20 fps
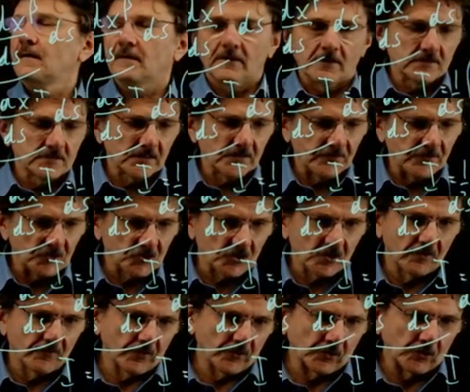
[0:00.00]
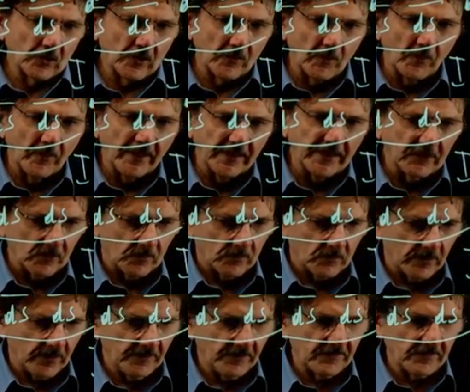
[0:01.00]
conservation of angular momentum,
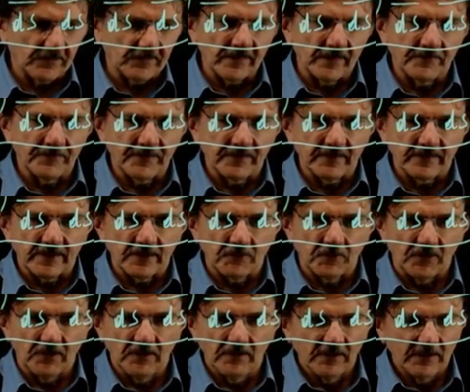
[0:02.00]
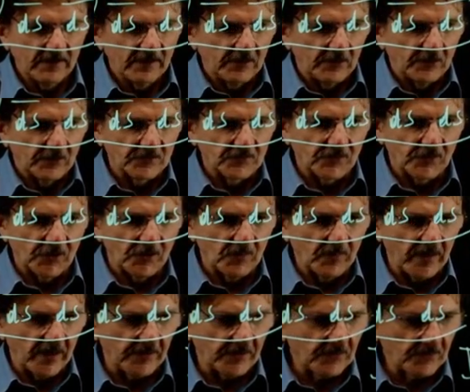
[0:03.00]
right? So something that we looks very
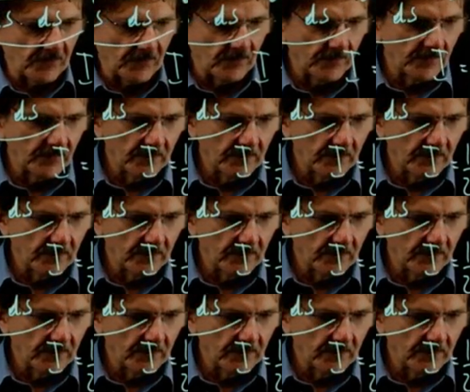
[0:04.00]
much